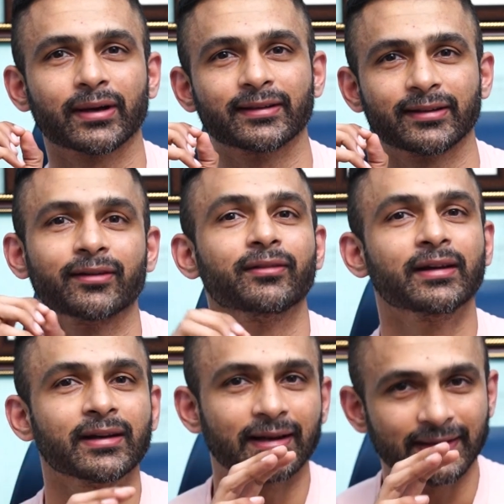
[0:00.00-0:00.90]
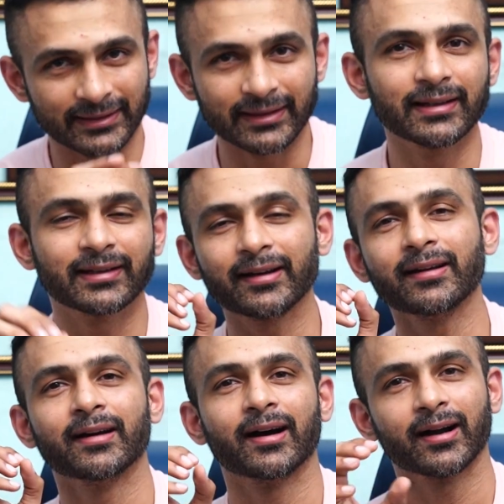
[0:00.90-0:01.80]
conceive a singleton
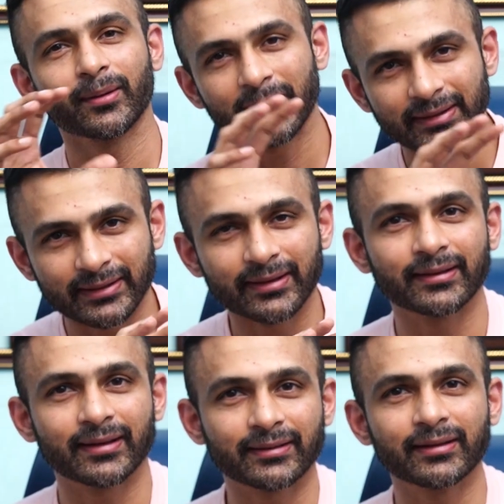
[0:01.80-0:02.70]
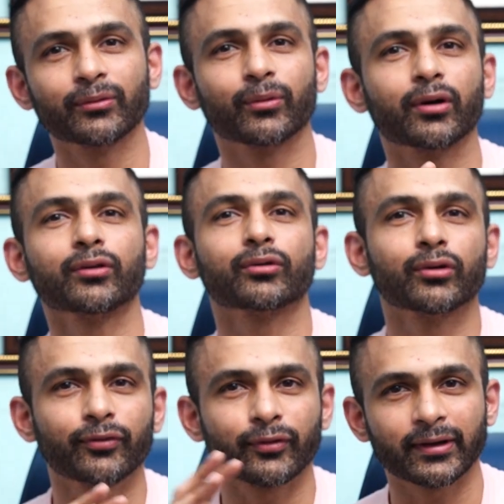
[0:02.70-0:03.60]
ana but st they still want to
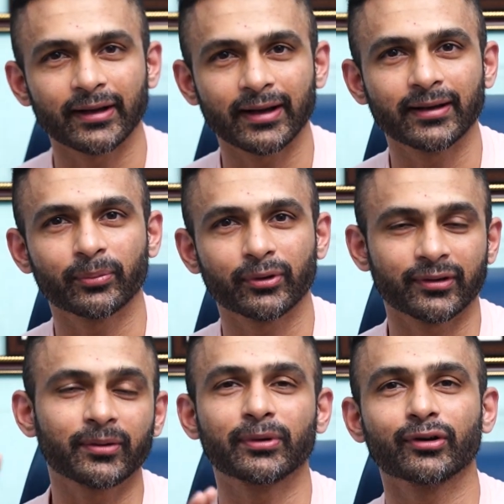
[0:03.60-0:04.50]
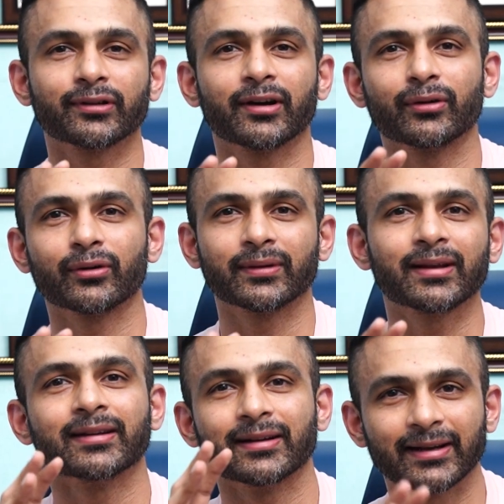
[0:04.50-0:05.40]
go for A R T procedure because avangalukku
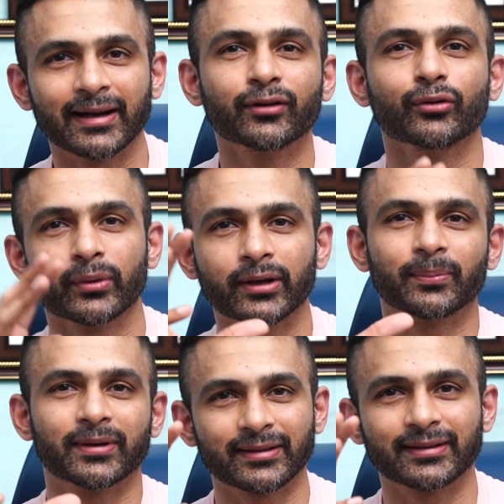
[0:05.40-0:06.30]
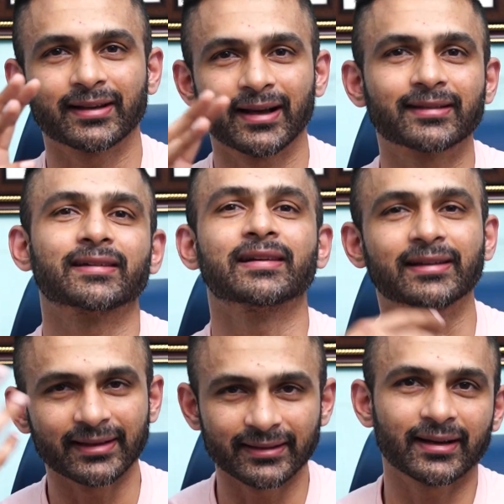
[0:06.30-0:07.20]
vandu and the ten to twenty percent chance
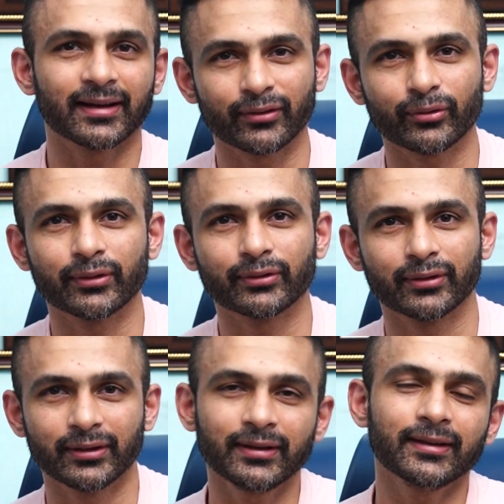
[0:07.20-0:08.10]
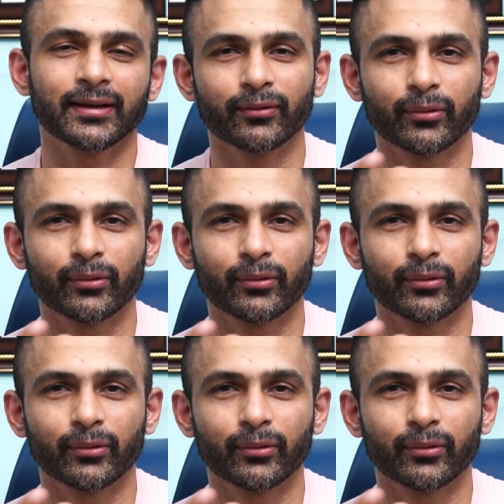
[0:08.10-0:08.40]
increase a irukum nu solittu they